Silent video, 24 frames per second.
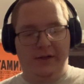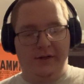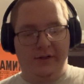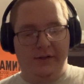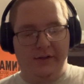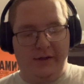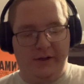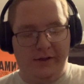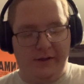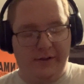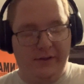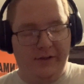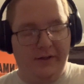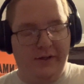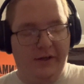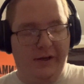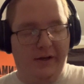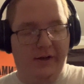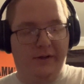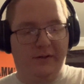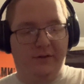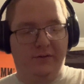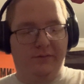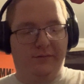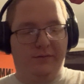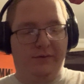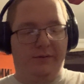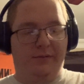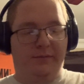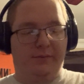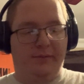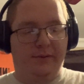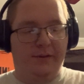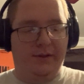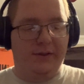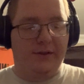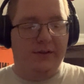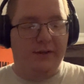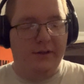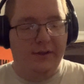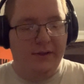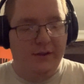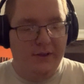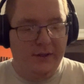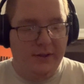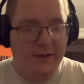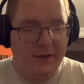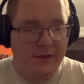Yeah, he has one, but
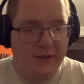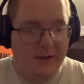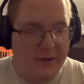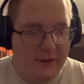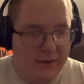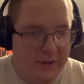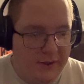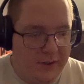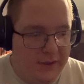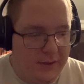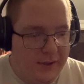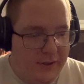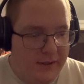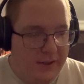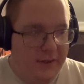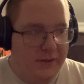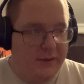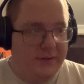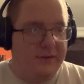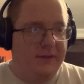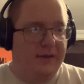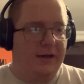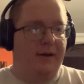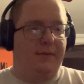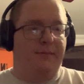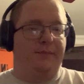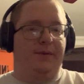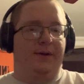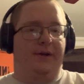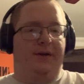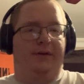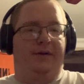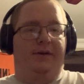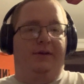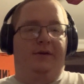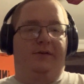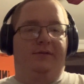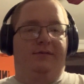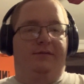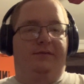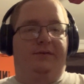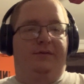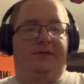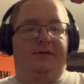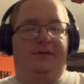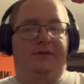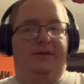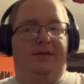it's not big enough
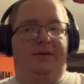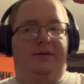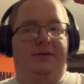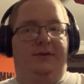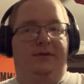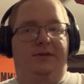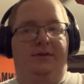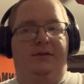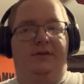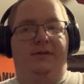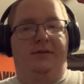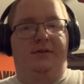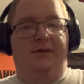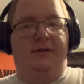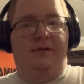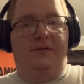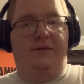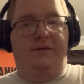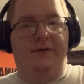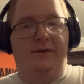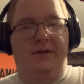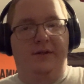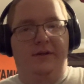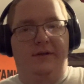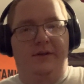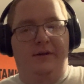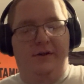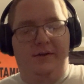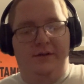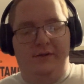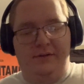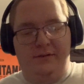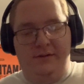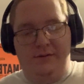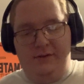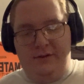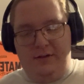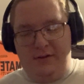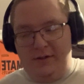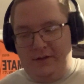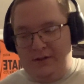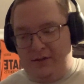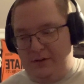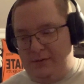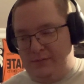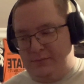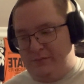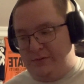for stuff he does.
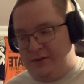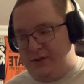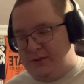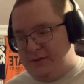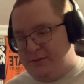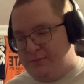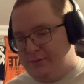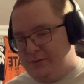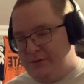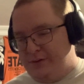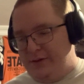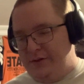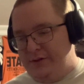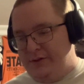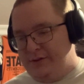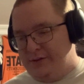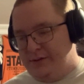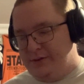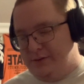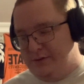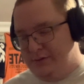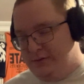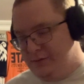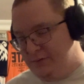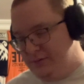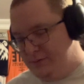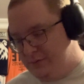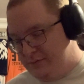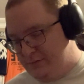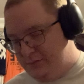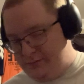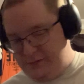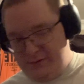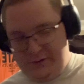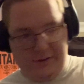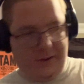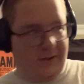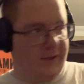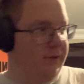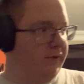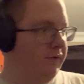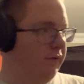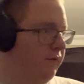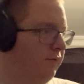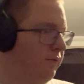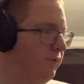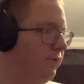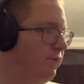Respirator, which I
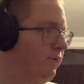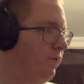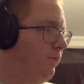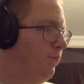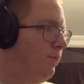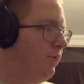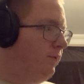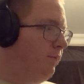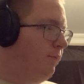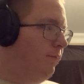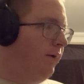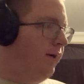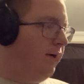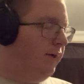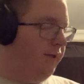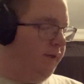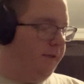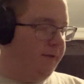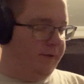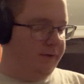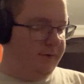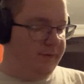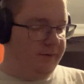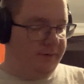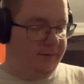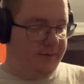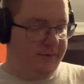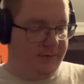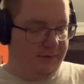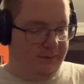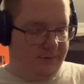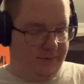don't know where mine is.